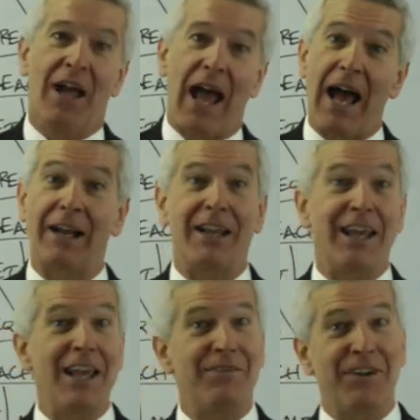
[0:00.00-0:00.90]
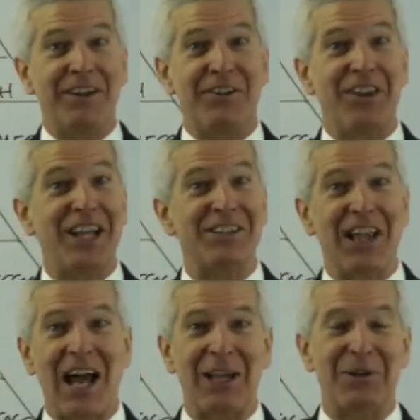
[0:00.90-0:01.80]
and even things
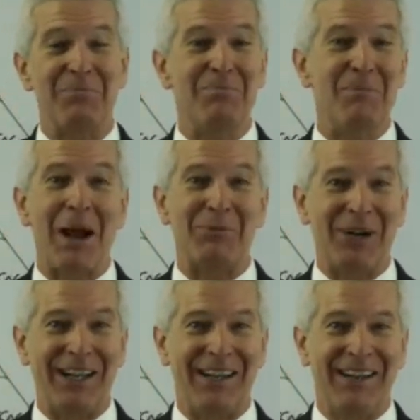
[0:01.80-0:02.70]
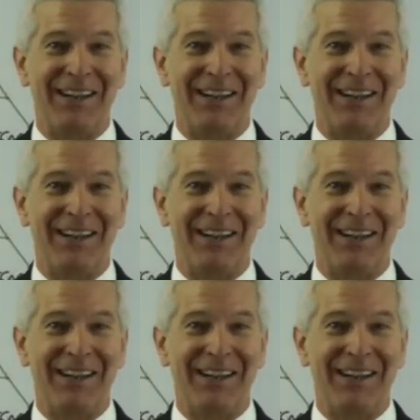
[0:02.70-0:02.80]
like memory.